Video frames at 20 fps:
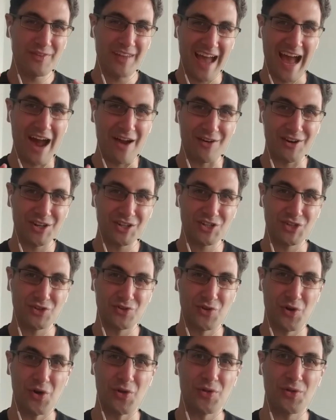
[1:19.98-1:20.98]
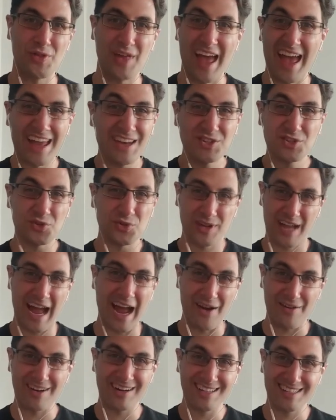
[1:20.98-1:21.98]
of character growth and your
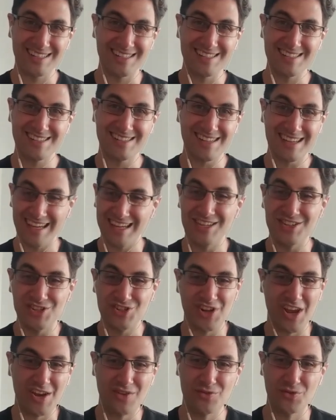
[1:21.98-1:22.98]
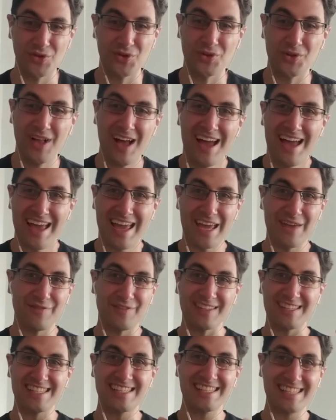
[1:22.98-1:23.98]
characters in general.
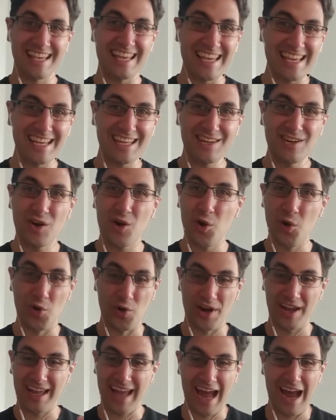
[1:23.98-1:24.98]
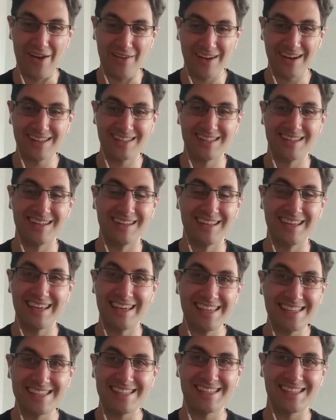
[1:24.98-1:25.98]
If a scene or a character
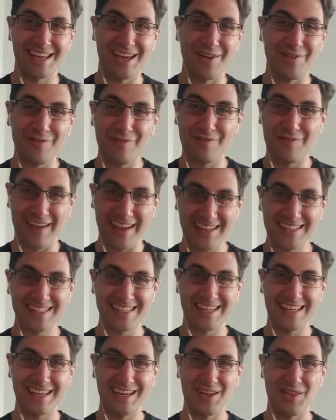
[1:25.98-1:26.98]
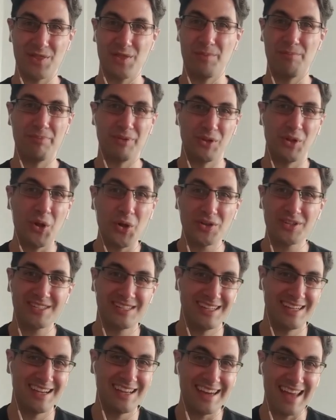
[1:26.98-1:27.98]
isn't affecting the
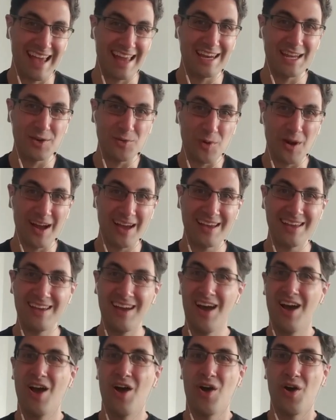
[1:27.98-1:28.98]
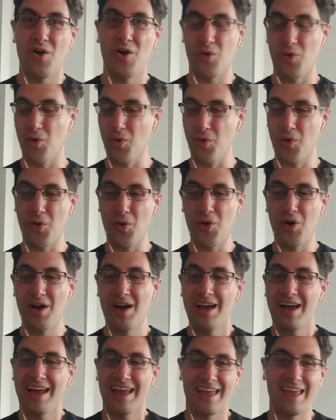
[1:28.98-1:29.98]
plot in any way,
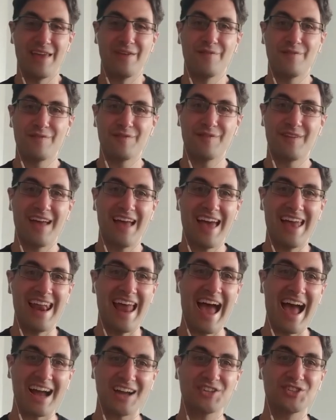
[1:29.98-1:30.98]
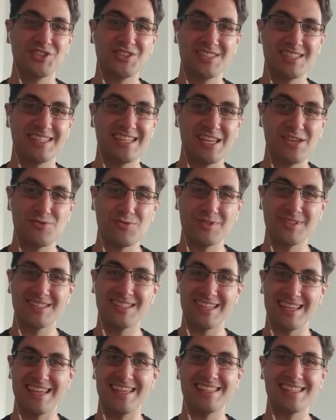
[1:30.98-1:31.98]
or if an action
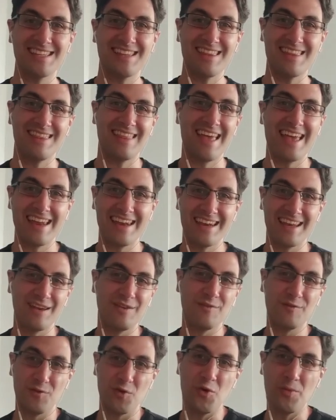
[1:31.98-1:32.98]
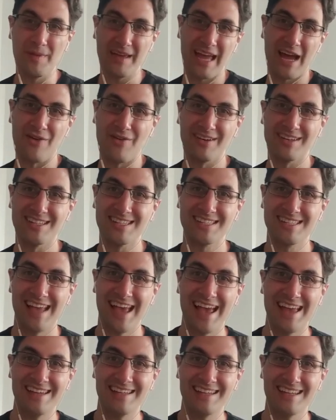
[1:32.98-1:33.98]
sequence isn't then informing our
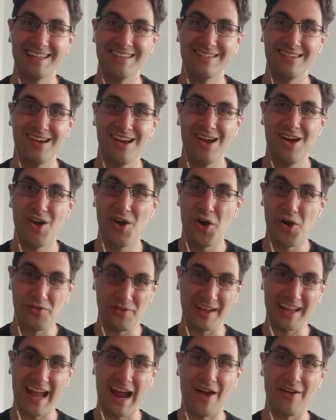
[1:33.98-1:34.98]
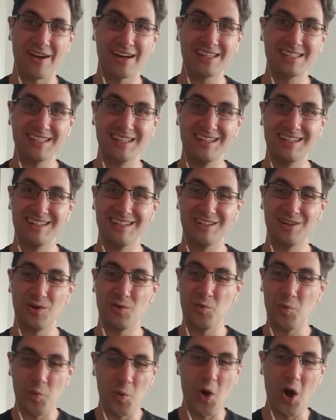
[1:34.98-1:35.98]
understanding of a character,
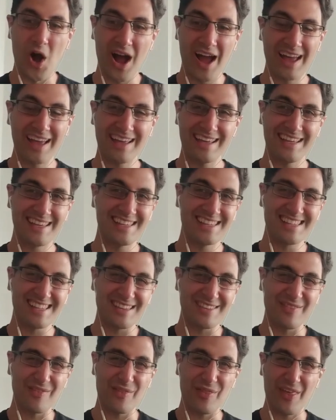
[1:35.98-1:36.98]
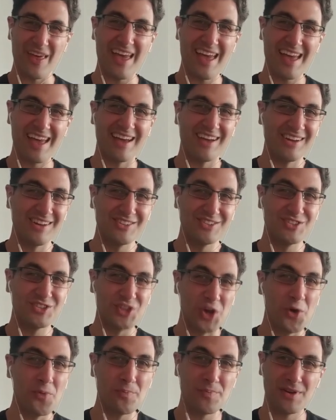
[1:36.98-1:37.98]
why is it there?
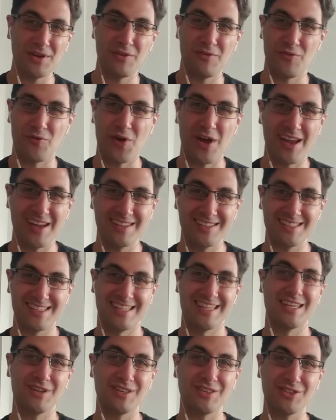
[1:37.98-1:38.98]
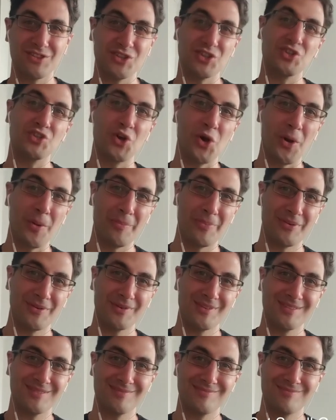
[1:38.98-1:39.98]
Don't be afraid to give it the chop.